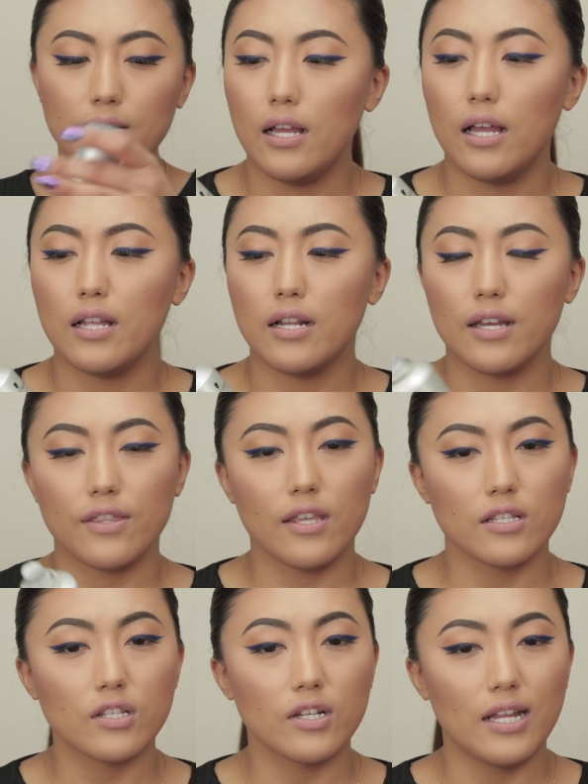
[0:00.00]
and I
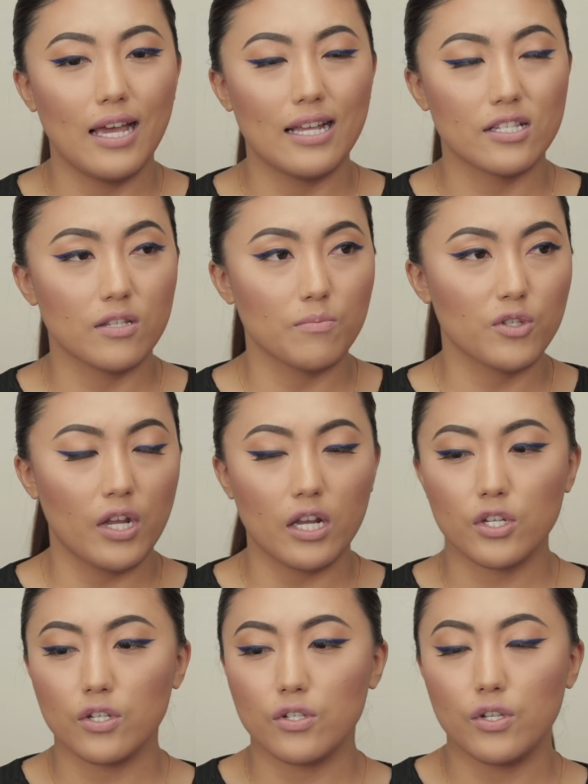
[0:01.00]
think it's gonna add some
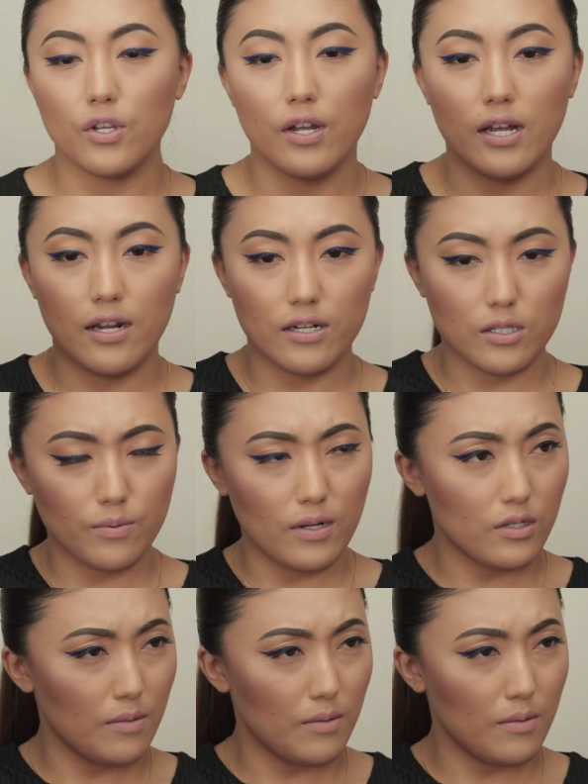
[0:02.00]
texture to your hair as well.